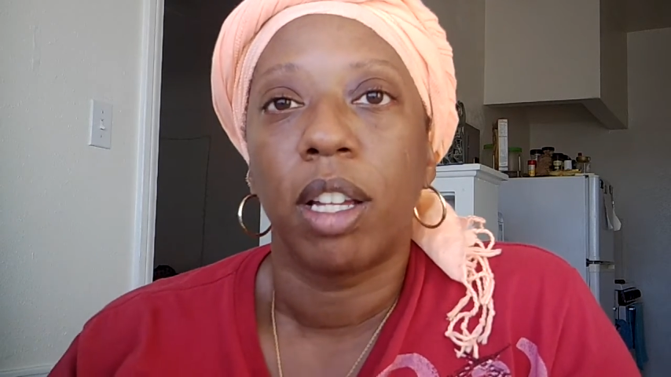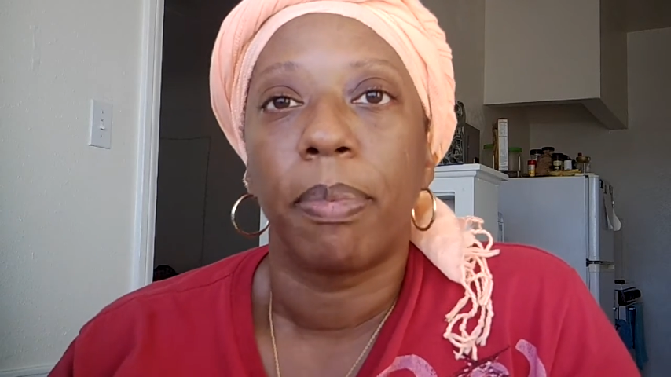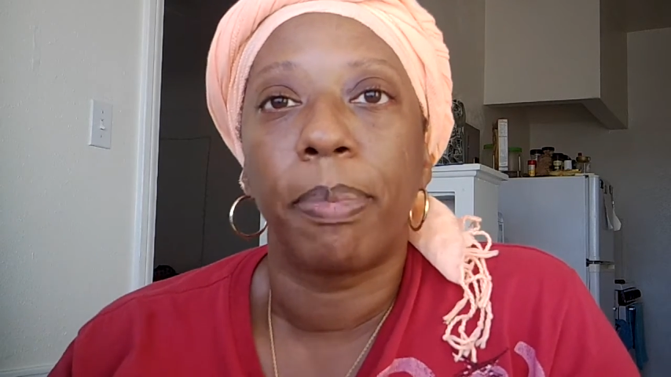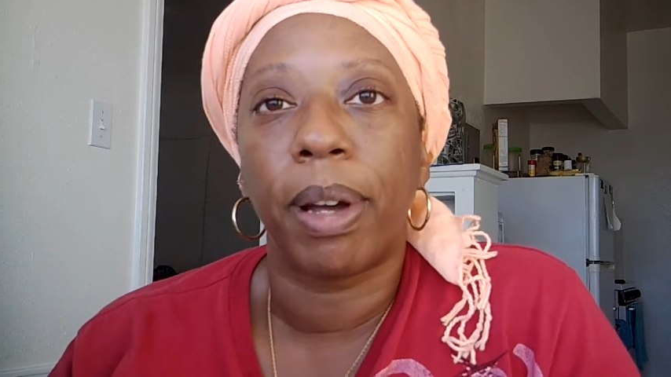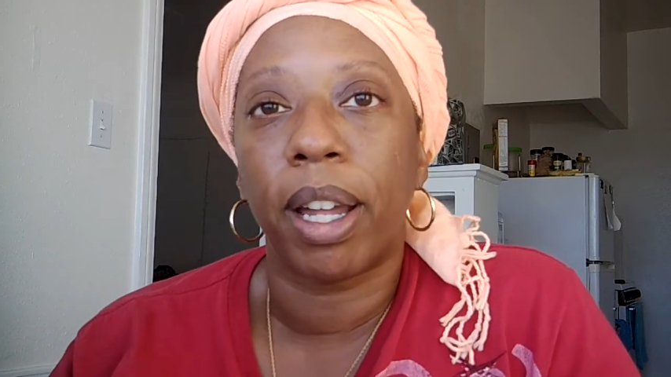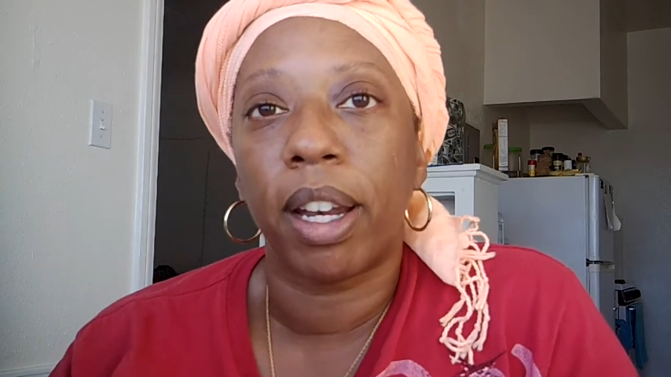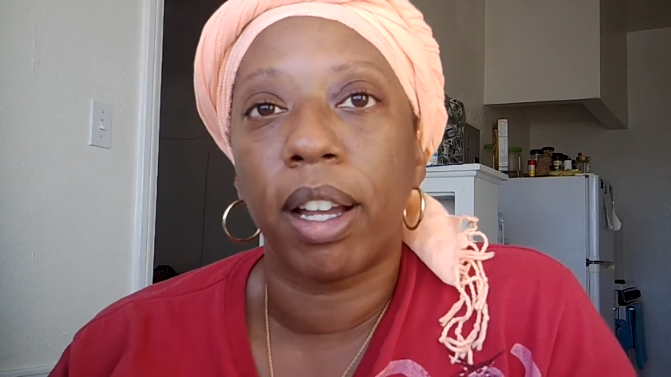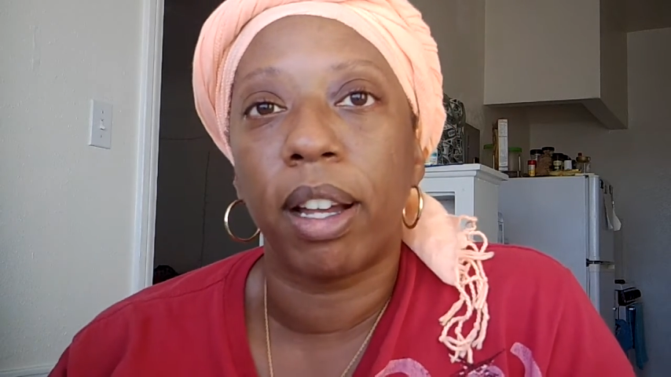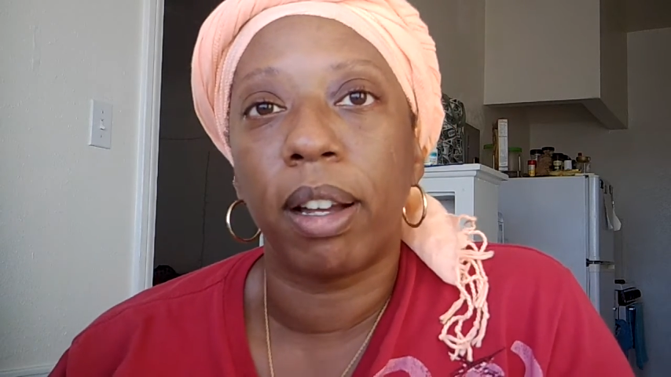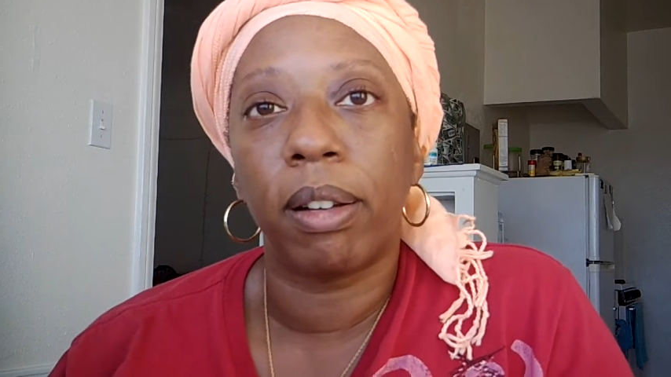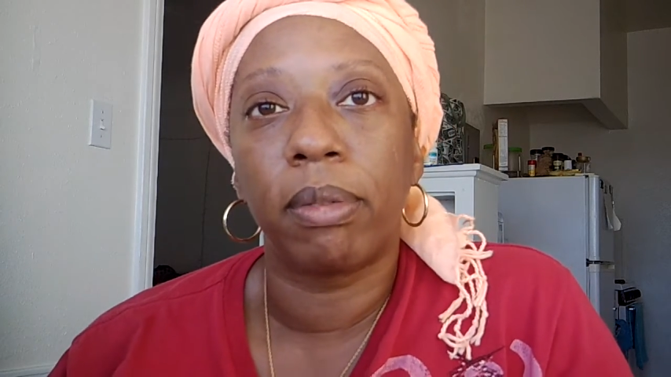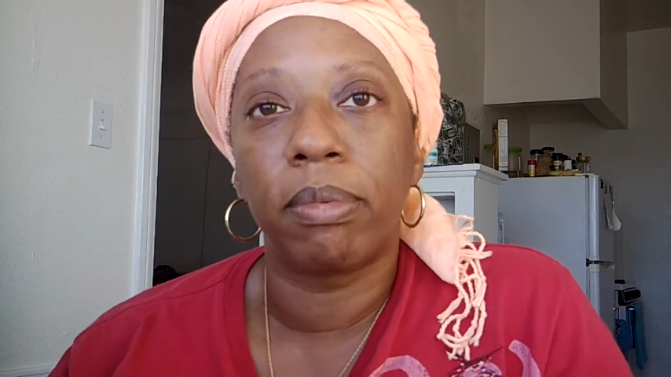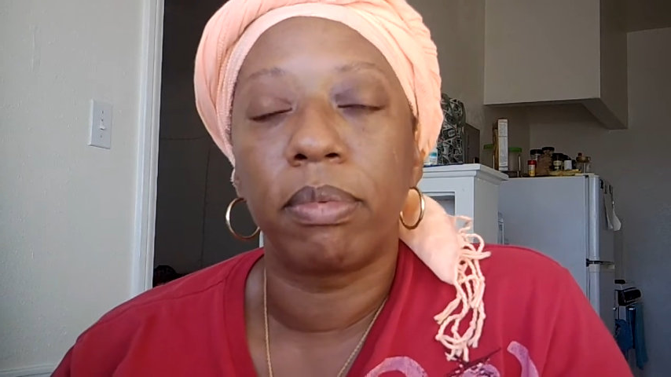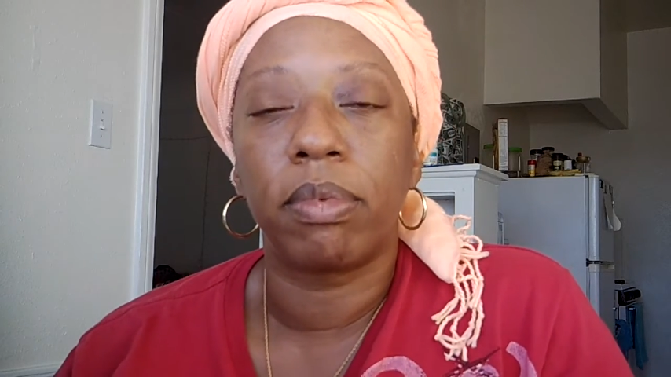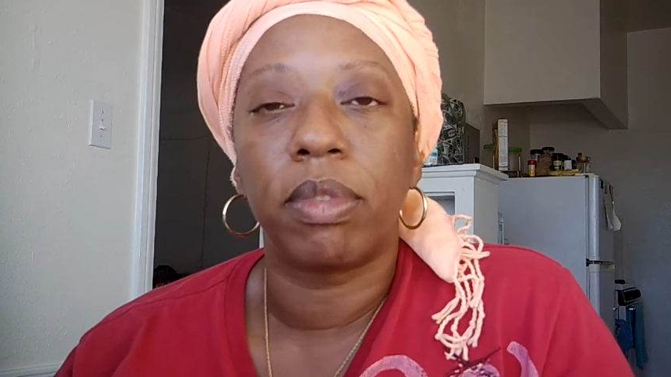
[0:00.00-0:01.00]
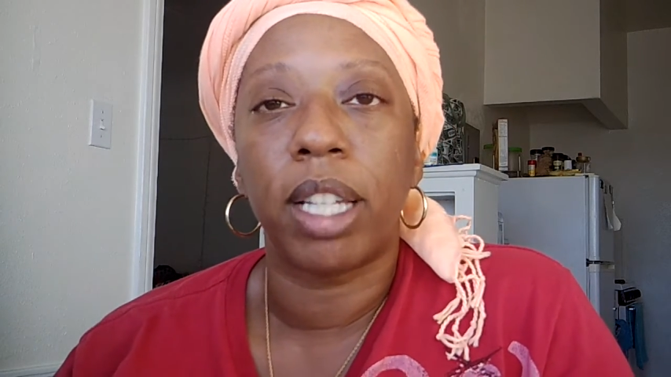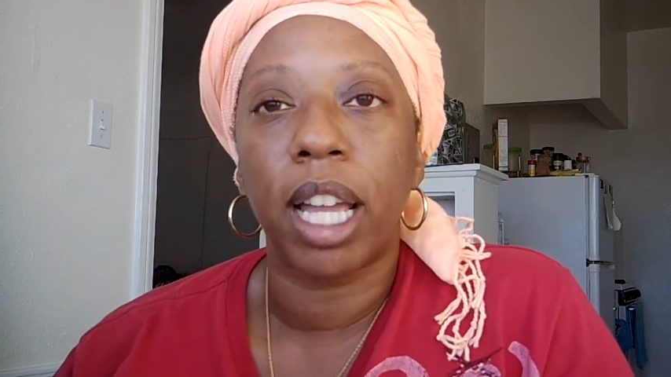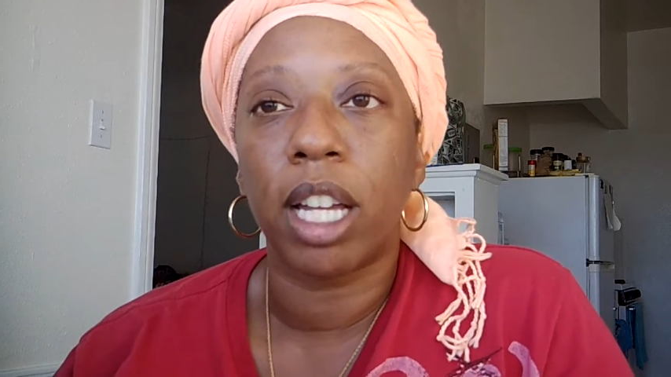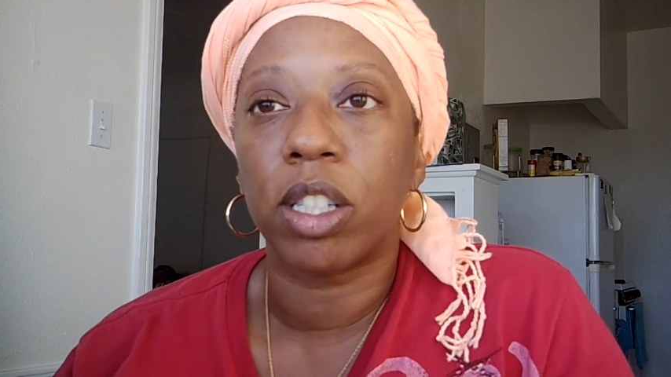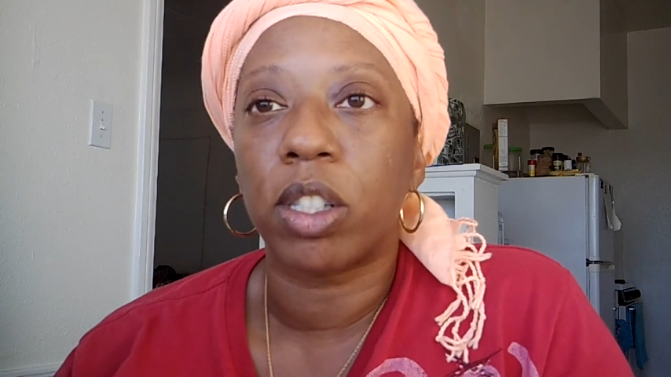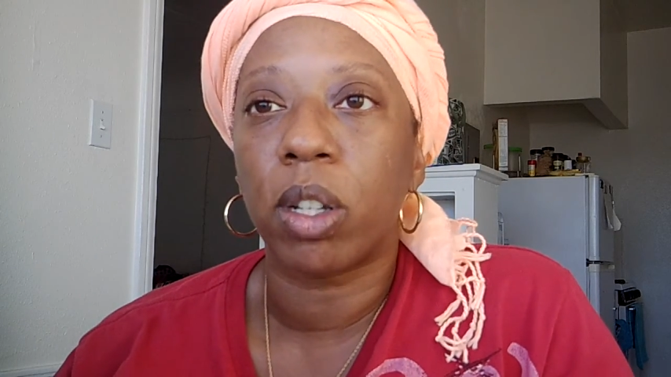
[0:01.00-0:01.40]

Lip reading: But yeah,